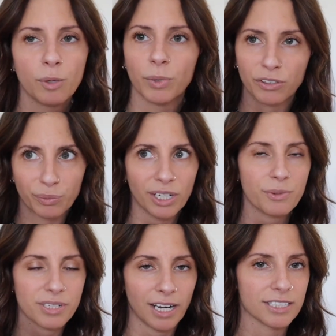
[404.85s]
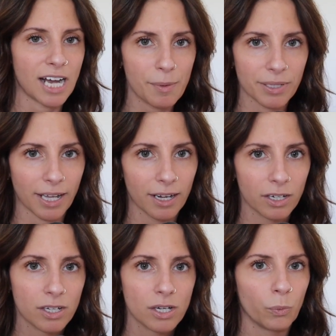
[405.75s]
But if we don't stay on top of that,
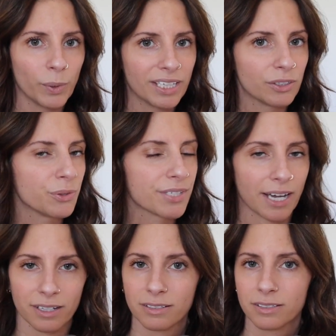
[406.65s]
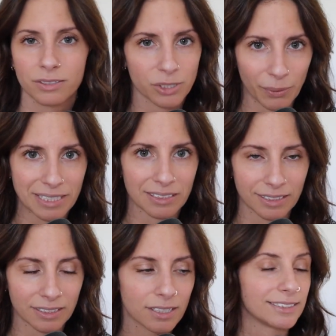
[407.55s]
we can lose that so
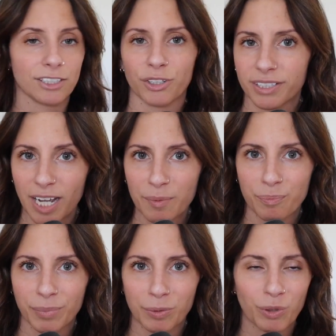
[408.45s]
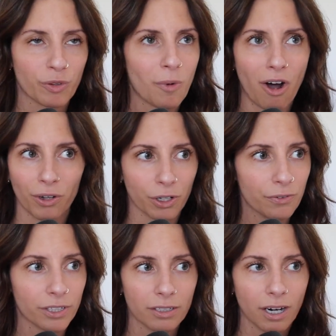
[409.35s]
easily. I see it all the time. People from all
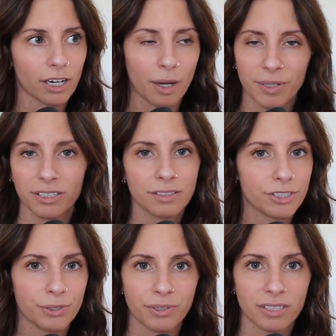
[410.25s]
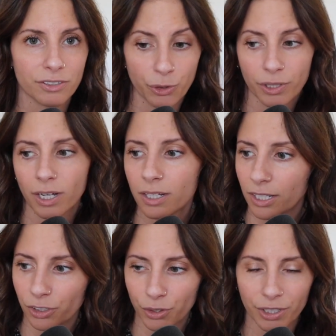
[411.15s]
over are coming to the Utica
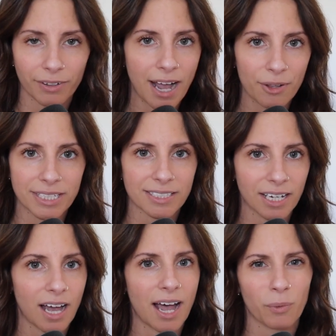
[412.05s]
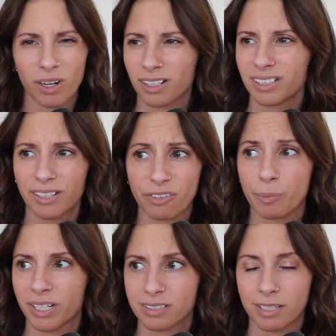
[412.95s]
and they're looking around. They say, I want to leave the
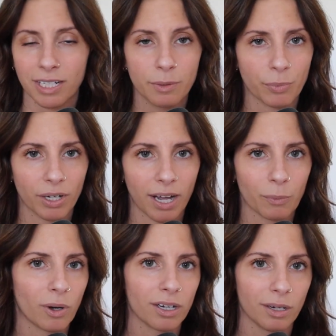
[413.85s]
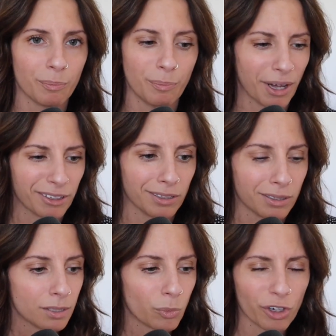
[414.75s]
big city, but I want a better,
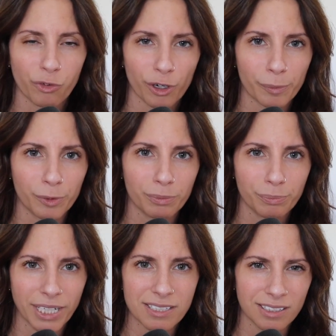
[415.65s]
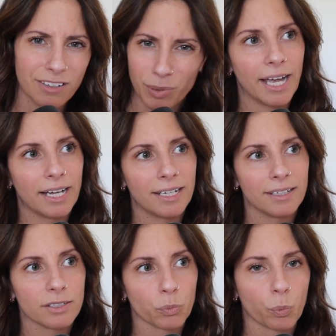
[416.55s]
more affordable place to live.
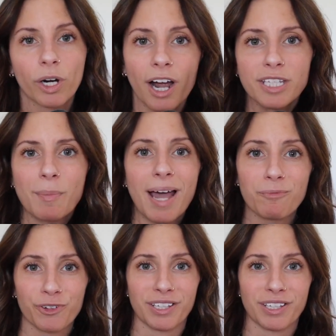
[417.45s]
And we're on the map for